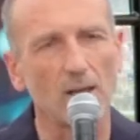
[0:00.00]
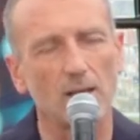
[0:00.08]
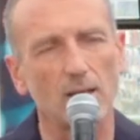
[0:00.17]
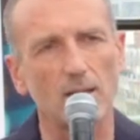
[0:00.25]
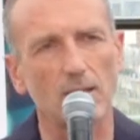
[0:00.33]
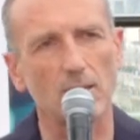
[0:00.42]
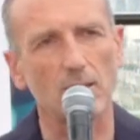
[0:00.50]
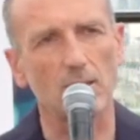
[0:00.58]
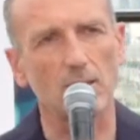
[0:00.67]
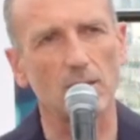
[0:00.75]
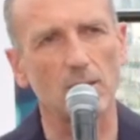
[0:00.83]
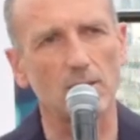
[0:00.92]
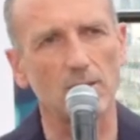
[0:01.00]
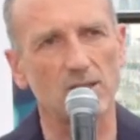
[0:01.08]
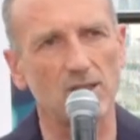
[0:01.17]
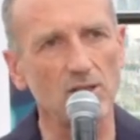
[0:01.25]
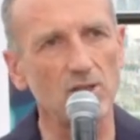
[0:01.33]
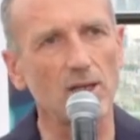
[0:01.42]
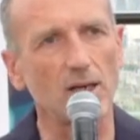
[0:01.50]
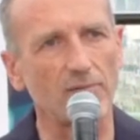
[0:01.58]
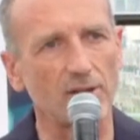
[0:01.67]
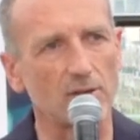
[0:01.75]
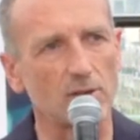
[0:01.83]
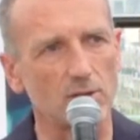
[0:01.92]
CGF
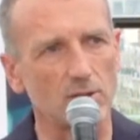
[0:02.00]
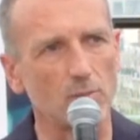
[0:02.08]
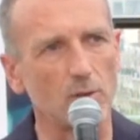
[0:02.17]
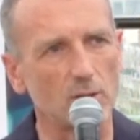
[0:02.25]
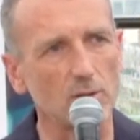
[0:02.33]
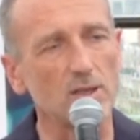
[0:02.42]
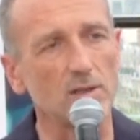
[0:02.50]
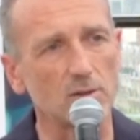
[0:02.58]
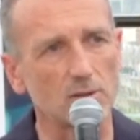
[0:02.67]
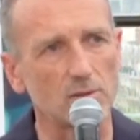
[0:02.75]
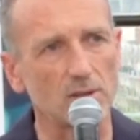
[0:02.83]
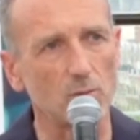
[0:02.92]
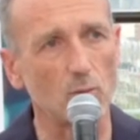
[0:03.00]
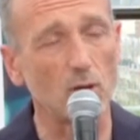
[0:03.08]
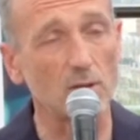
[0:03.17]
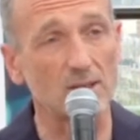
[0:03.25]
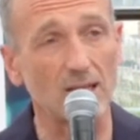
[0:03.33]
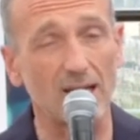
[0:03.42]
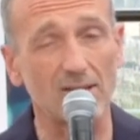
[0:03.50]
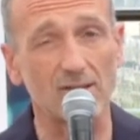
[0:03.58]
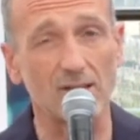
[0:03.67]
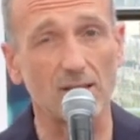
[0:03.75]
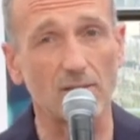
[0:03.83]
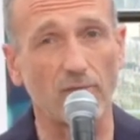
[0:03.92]
and the consumer goods industry was, I
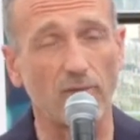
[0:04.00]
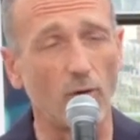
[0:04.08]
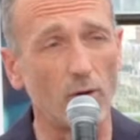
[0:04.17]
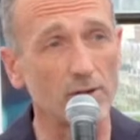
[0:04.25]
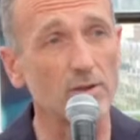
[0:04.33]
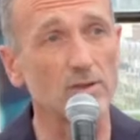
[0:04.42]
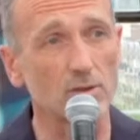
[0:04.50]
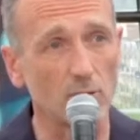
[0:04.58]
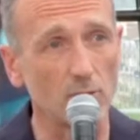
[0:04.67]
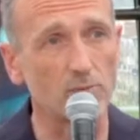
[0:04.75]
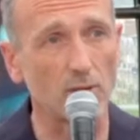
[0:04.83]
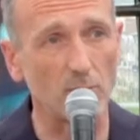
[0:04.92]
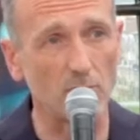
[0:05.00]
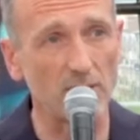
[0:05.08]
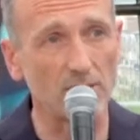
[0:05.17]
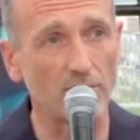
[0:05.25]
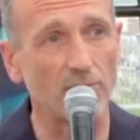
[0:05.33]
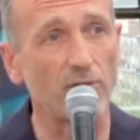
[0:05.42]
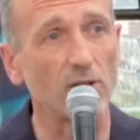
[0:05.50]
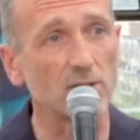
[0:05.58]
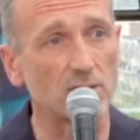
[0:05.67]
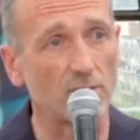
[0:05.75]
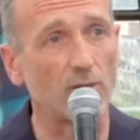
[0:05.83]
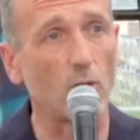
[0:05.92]
think, 4 years ago, probably the
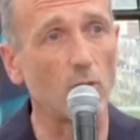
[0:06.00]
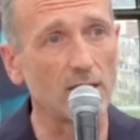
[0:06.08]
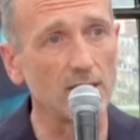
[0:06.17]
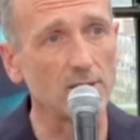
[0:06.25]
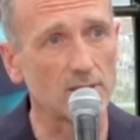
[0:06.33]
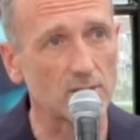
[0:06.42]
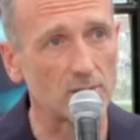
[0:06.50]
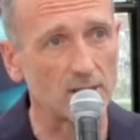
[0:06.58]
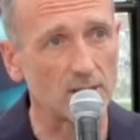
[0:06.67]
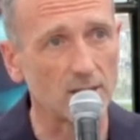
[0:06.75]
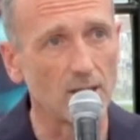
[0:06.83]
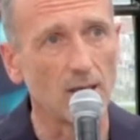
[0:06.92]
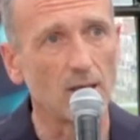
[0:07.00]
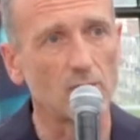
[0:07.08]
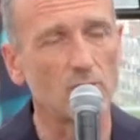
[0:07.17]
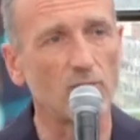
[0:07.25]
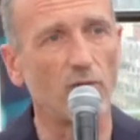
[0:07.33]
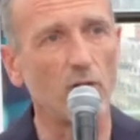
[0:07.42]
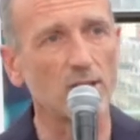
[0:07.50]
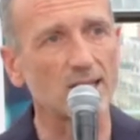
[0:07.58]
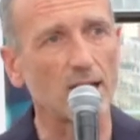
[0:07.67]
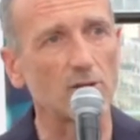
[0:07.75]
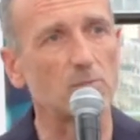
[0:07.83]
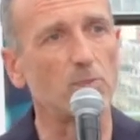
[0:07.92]
first of all industries to voice
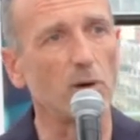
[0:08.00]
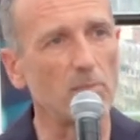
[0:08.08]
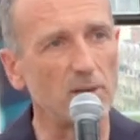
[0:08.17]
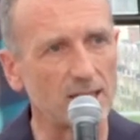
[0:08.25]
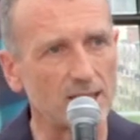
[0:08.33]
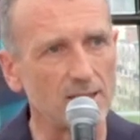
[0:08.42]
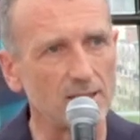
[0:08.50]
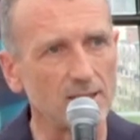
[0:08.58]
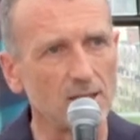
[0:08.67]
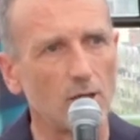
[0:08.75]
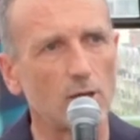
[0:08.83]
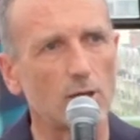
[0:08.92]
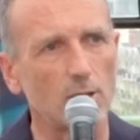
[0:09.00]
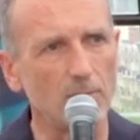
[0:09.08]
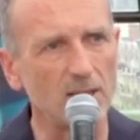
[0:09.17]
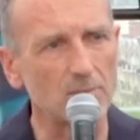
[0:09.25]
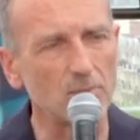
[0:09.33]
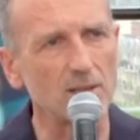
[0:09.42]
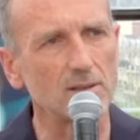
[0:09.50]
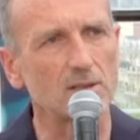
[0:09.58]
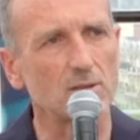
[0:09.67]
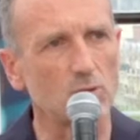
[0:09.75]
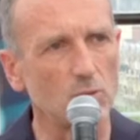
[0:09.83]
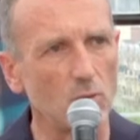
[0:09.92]
out publicly a
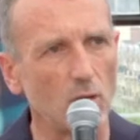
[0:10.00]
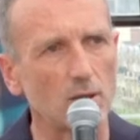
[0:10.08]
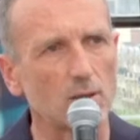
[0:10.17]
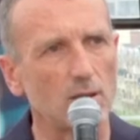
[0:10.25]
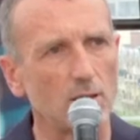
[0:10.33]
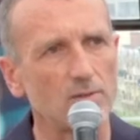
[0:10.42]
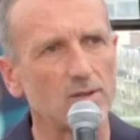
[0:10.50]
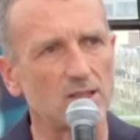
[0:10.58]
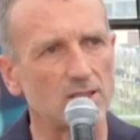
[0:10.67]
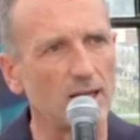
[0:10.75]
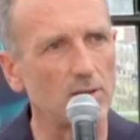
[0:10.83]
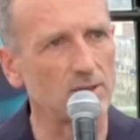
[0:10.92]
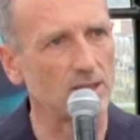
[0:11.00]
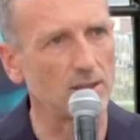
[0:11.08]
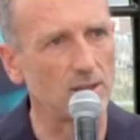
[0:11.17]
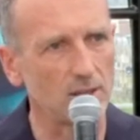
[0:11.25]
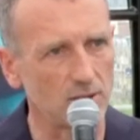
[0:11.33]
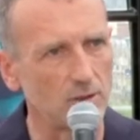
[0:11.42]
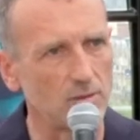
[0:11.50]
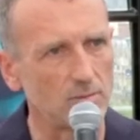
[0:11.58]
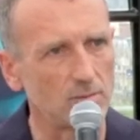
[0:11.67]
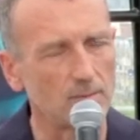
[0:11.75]
commitment to work on this daunting issue.